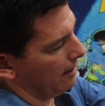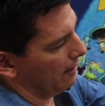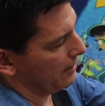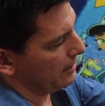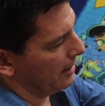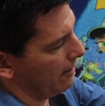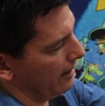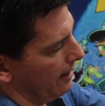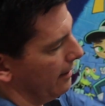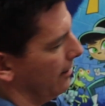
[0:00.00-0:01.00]
All this
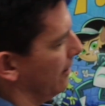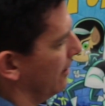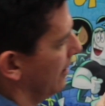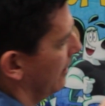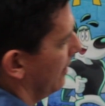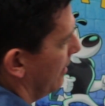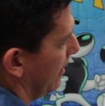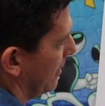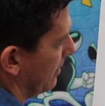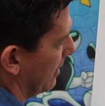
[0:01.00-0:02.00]
area here.
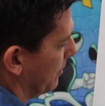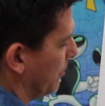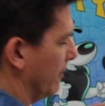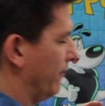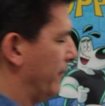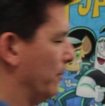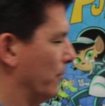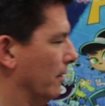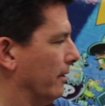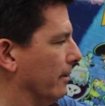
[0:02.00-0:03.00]
And you kind of put a few
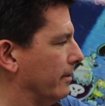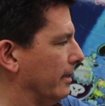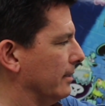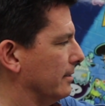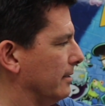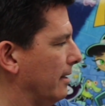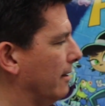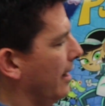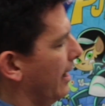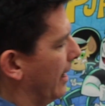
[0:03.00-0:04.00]
more little things
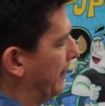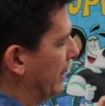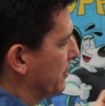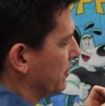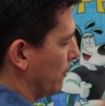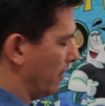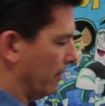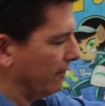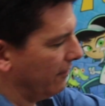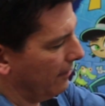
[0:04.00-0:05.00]
there. And that's sort
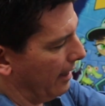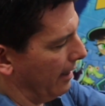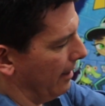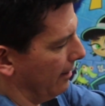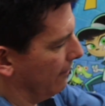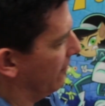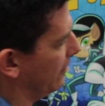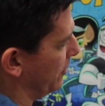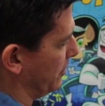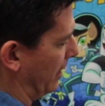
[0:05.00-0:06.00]
of a
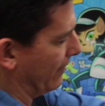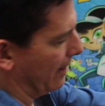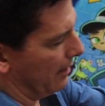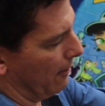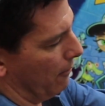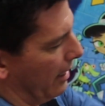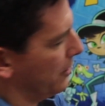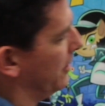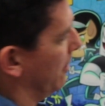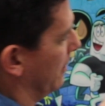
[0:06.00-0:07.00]
version. I've got my
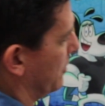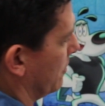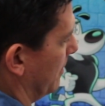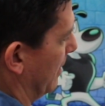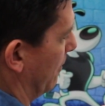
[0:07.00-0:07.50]
watch here. Let's draw my